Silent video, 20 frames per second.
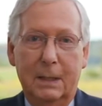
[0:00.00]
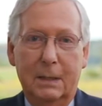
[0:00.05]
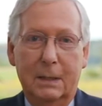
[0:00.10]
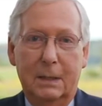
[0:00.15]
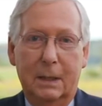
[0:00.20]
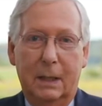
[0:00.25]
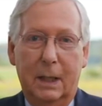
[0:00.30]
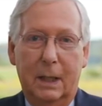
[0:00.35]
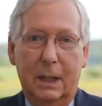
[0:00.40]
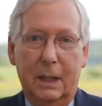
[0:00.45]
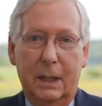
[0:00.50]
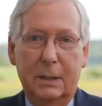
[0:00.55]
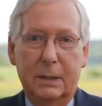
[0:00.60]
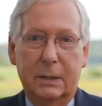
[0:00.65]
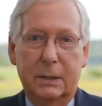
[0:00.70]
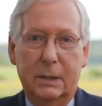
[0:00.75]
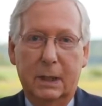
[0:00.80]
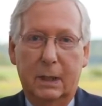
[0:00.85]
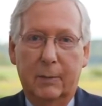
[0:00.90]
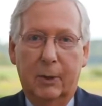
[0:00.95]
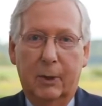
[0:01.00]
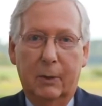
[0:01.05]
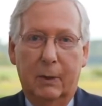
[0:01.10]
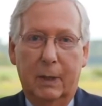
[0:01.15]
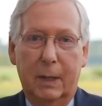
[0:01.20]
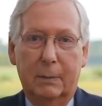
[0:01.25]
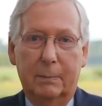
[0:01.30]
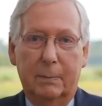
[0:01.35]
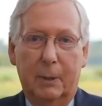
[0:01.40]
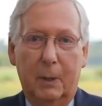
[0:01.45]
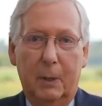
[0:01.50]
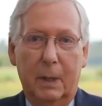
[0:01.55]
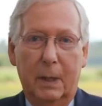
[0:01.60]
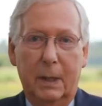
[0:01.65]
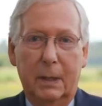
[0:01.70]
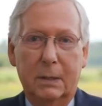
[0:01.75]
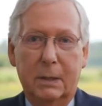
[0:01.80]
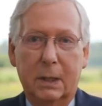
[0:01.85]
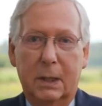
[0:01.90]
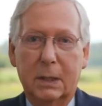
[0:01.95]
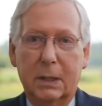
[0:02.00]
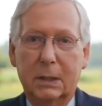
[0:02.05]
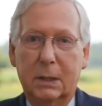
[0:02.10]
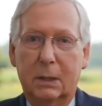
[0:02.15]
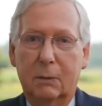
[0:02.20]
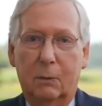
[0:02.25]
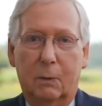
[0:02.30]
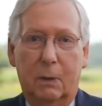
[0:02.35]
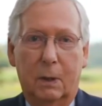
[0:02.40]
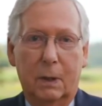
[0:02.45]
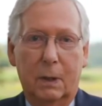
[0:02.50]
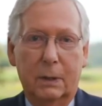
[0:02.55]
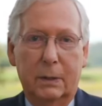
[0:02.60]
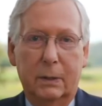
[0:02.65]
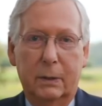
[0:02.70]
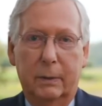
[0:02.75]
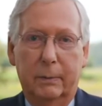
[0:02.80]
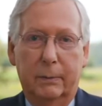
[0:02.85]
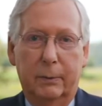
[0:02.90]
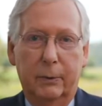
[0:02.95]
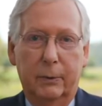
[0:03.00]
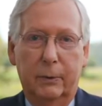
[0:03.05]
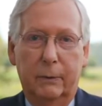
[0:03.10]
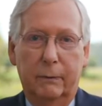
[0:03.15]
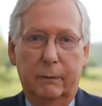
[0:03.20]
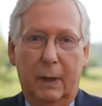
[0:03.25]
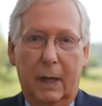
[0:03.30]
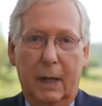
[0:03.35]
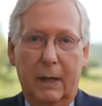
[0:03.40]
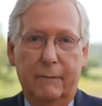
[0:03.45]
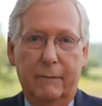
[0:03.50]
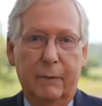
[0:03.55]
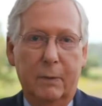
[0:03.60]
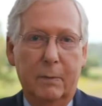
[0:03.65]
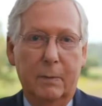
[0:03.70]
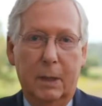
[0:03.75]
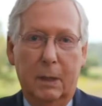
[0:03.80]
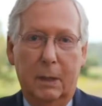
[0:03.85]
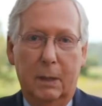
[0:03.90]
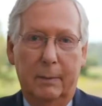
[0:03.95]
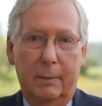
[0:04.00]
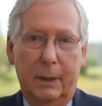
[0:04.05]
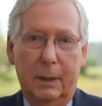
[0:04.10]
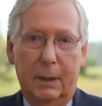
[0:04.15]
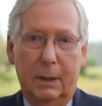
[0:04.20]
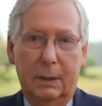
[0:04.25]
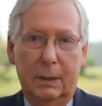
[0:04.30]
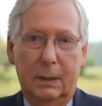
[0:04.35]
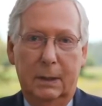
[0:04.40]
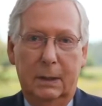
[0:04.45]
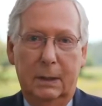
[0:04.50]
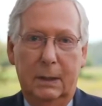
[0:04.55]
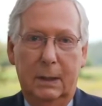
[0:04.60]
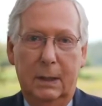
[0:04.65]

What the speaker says: Today's Democrat Party doesn't want to improve life for Middle America.